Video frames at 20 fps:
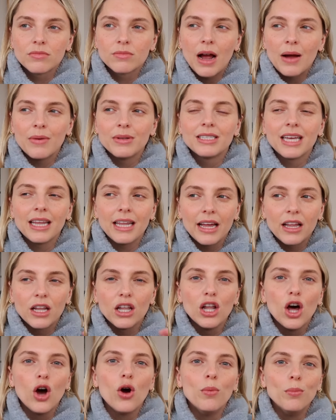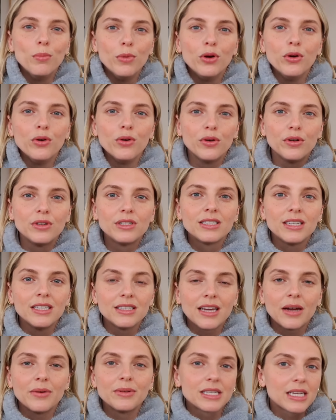I would say like low mood
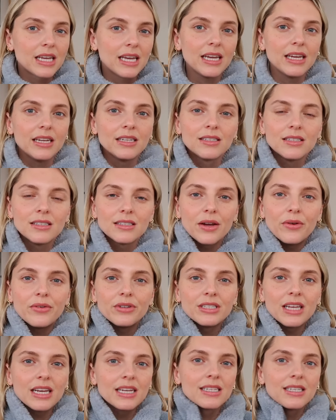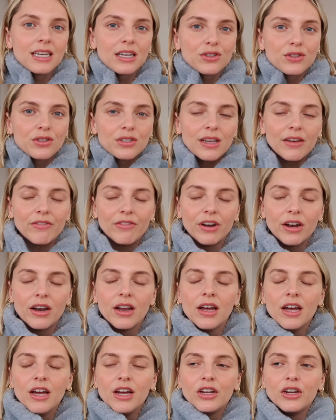since I was a kid, since I was like 6 or 7
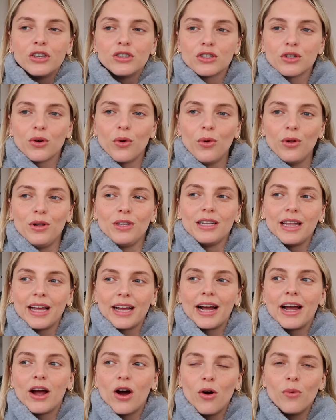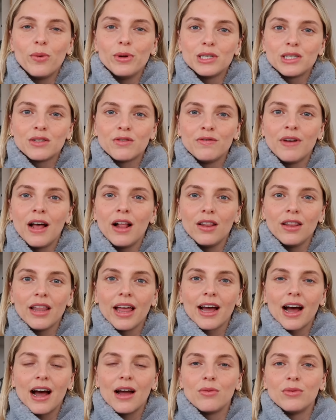years old. Like I always felt
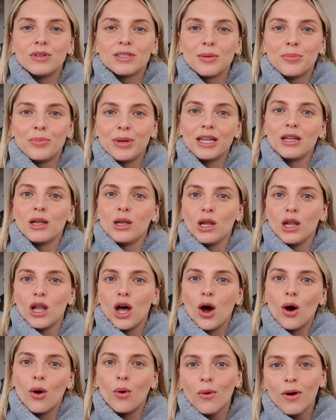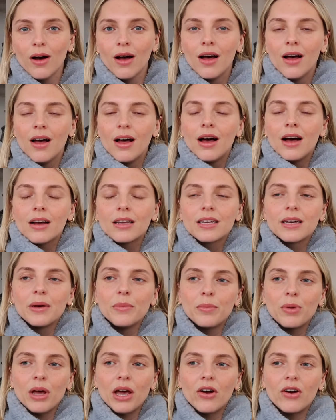like I was a bit low
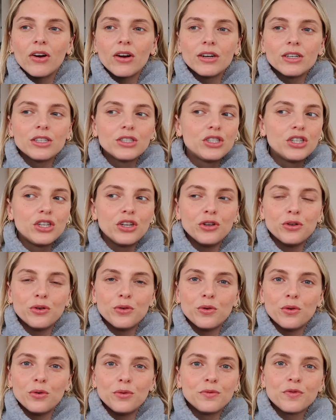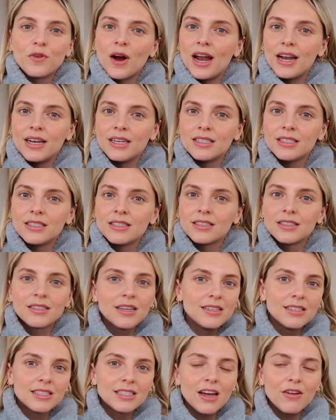compared to friends
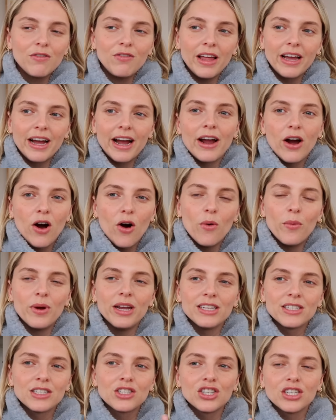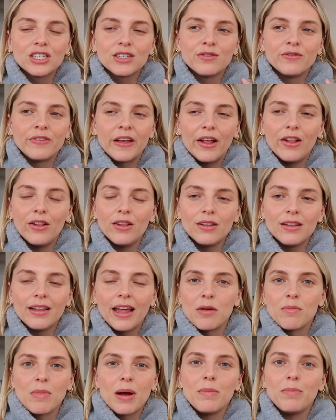and stuff. Like I always just felt
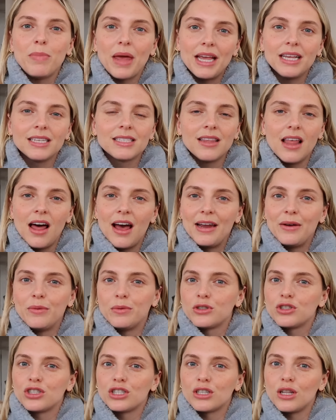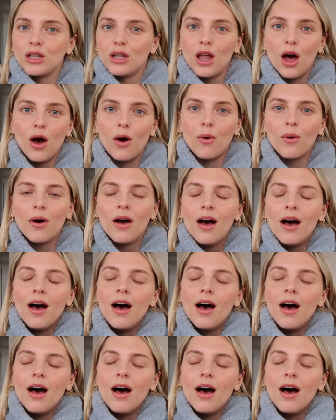like my baseline was just low.